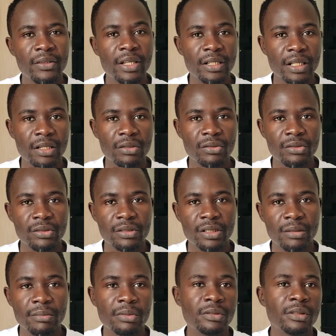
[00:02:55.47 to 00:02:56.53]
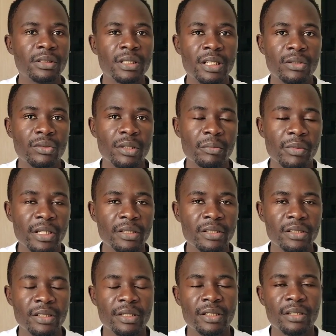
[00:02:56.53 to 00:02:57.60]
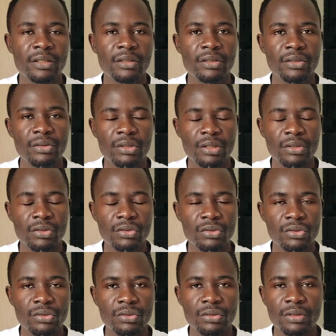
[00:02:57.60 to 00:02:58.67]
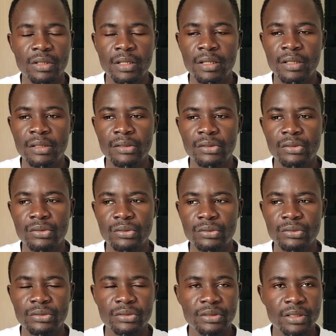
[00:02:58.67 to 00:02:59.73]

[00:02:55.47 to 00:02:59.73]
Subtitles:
that are not stable, that one might kill your console. So